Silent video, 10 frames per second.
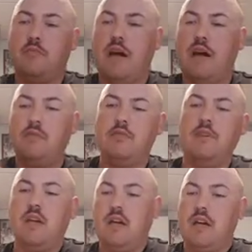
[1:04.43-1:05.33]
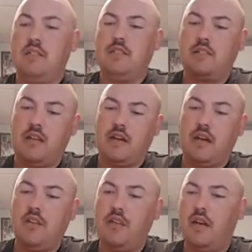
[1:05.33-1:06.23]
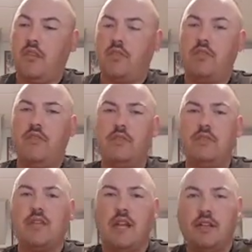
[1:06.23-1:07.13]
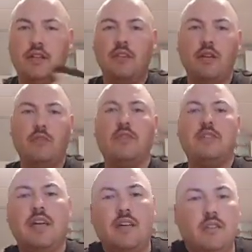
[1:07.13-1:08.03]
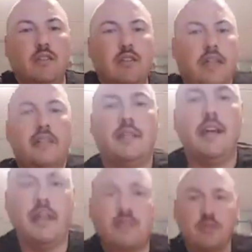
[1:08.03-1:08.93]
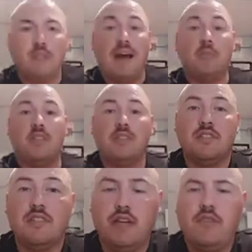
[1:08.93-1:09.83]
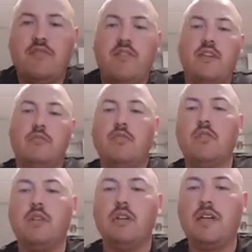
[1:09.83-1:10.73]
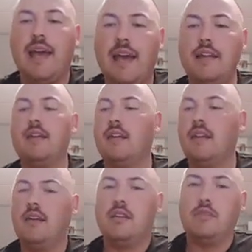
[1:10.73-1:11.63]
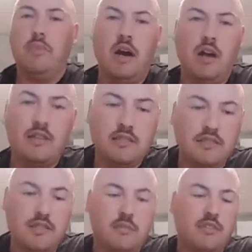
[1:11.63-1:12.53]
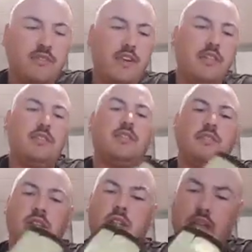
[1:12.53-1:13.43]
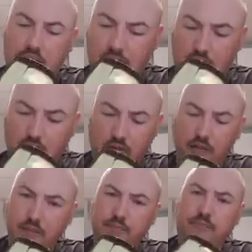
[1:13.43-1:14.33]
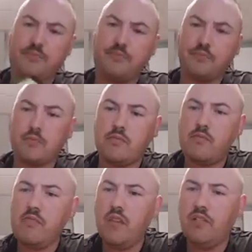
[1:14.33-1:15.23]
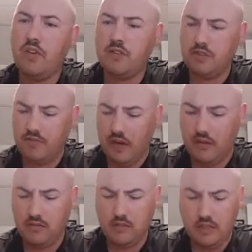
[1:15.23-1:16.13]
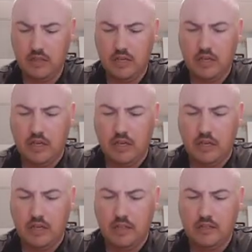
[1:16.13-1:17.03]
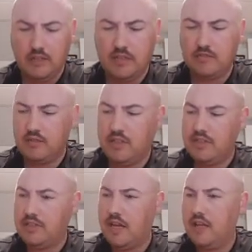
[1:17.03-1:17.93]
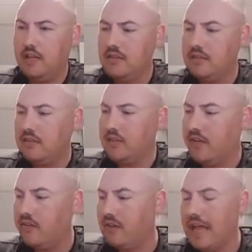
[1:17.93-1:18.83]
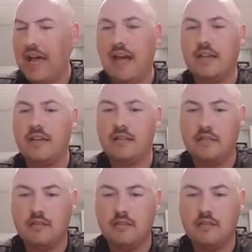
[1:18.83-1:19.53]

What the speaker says: Bible, and just like all the other reviews that I do, I want to take a look at the actual Bible itself, and then we'll look at the box and some of the features that they say are in it. First of all, this one is a leather-like.